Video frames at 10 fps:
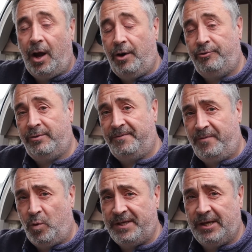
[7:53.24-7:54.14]

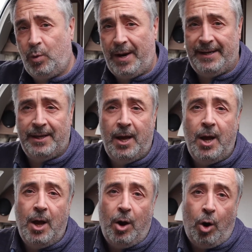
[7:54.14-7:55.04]
140 quid
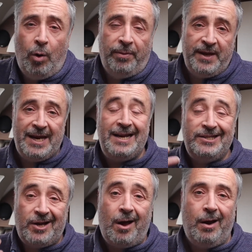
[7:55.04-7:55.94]
on the
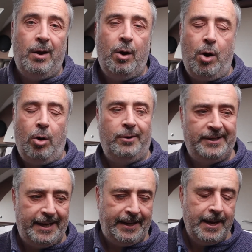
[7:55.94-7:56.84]
entire
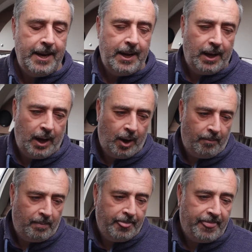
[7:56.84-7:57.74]
holiday.
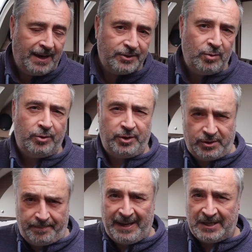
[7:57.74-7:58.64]
That's not
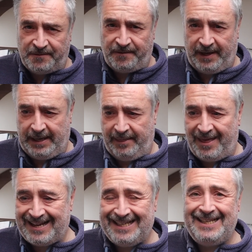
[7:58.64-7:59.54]
just the pitch fee,
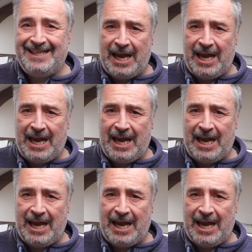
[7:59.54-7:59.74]
that is